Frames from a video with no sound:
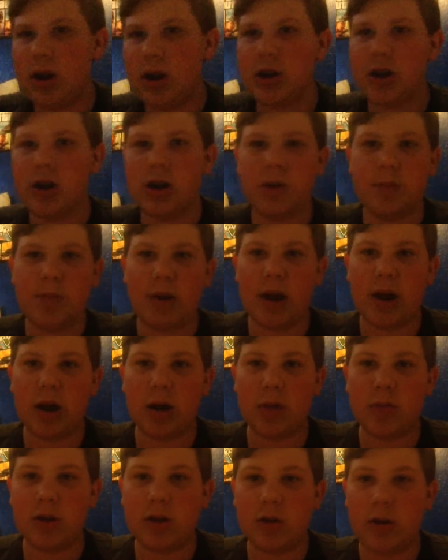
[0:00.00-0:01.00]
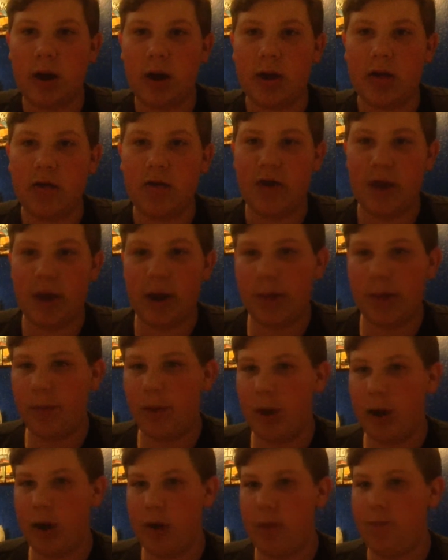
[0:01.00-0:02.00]
as good as Black Ops 2, I don't think,
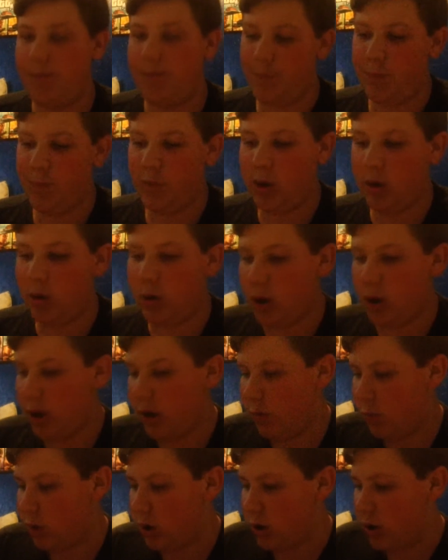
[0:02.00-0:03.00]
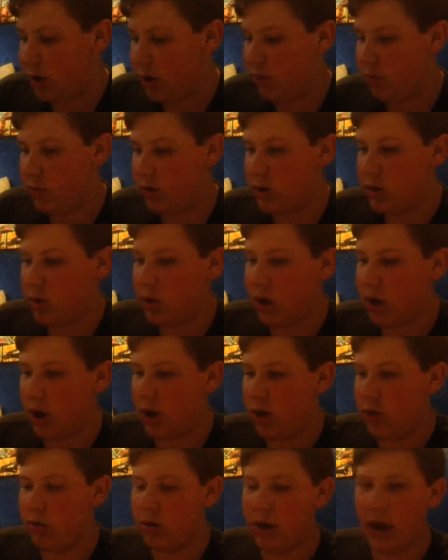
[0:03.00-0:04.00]
but it was
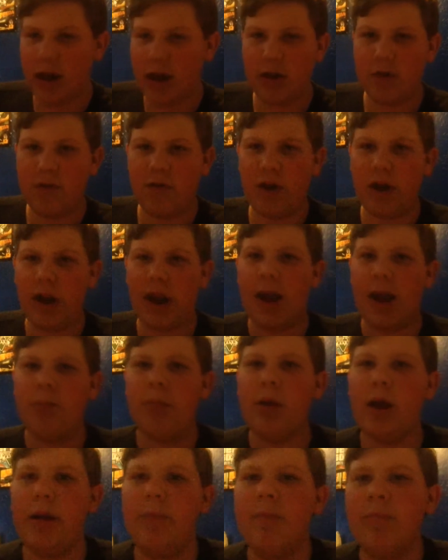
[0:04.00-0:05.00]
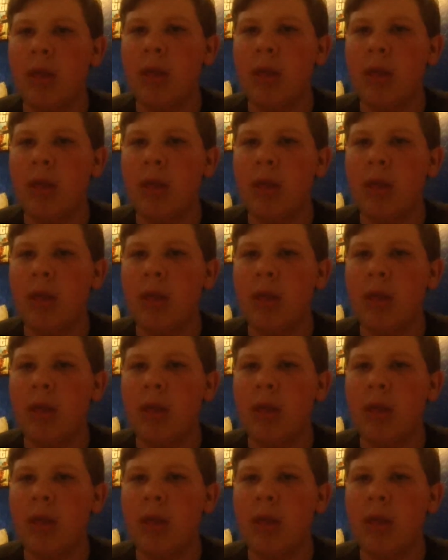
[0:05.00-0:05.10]
had a fun campaign.